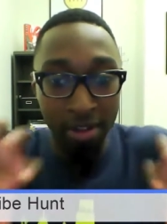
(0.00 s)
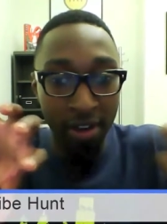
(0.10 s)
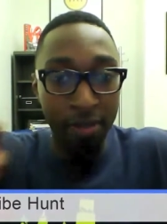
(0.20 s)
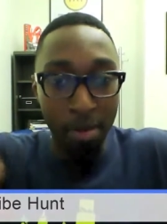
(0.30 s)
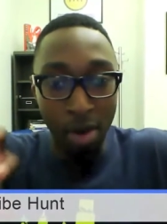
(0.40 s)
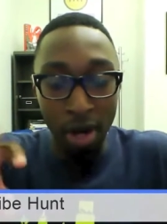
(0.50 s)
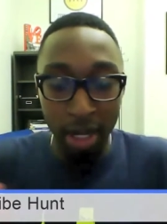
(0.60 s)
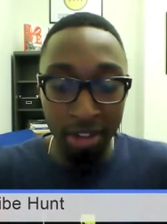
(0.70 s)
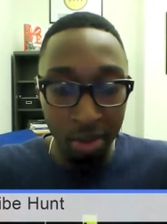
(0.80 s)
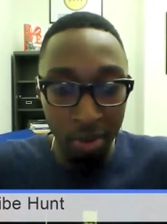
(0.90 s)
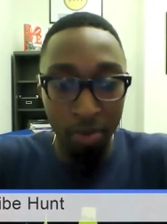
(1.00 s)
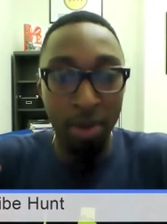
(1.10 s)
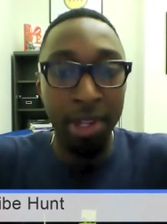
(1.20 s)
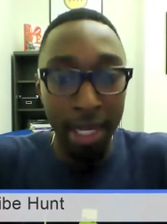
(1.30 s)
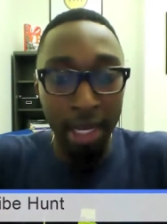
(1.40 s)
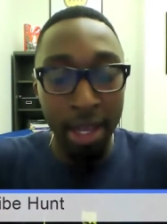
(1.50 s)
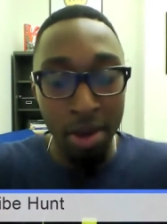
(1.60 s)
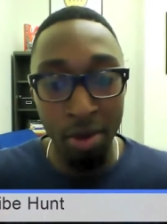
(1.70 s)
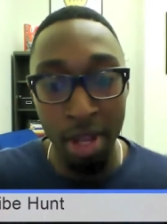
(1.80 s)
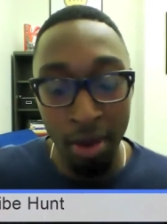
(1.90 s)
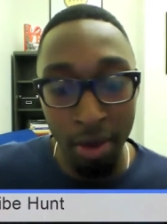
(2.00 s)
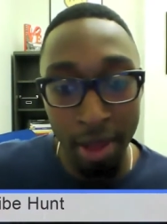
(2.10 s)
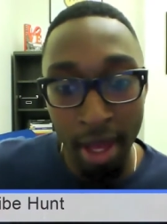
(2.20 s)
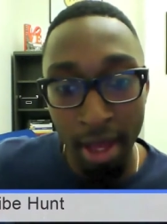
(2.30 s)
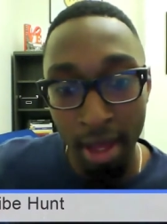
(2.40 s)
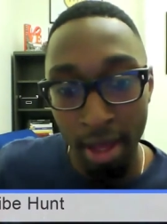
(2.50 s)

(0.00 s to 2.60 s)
different markets, and we really needed to hone in on that.